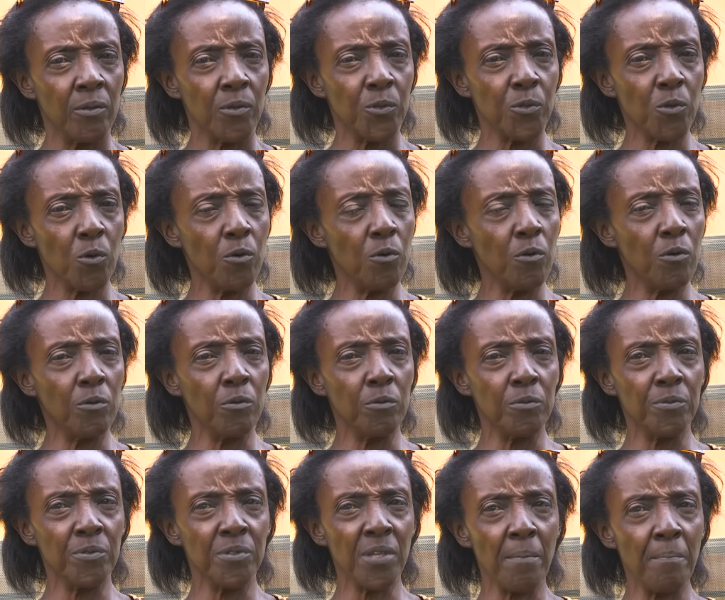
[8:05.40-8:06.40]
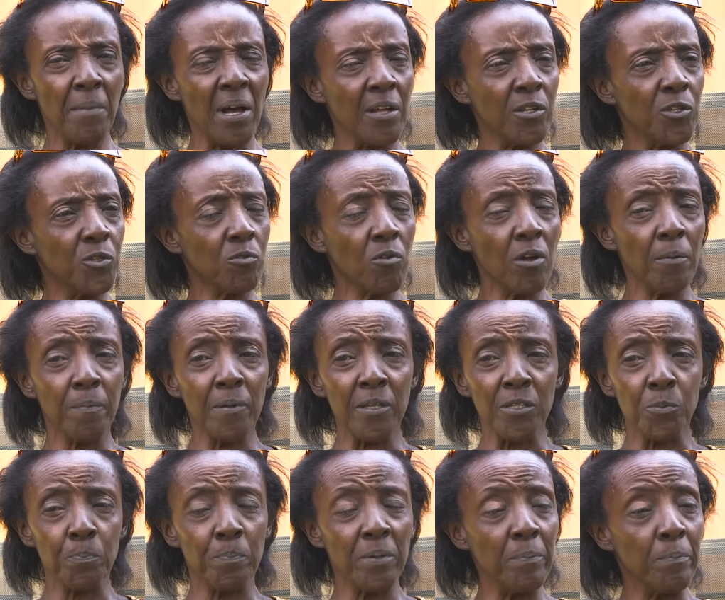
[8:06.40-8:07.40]
So some
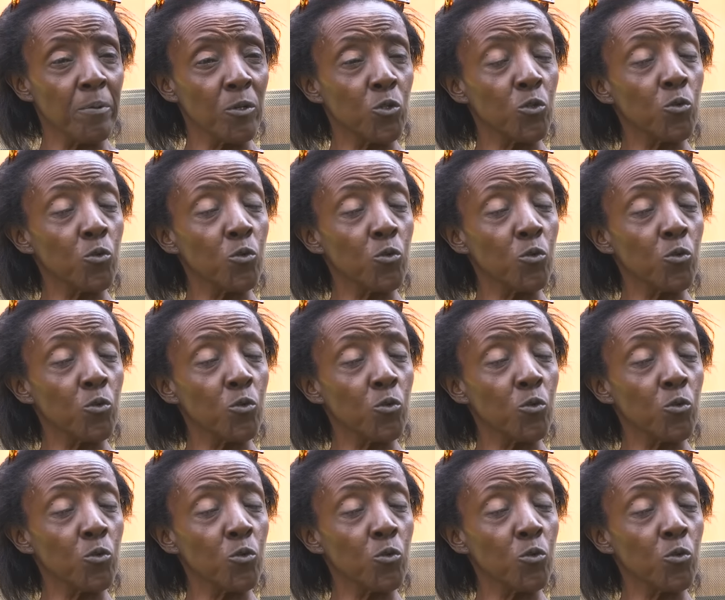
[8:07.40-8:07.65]
unscrupulous people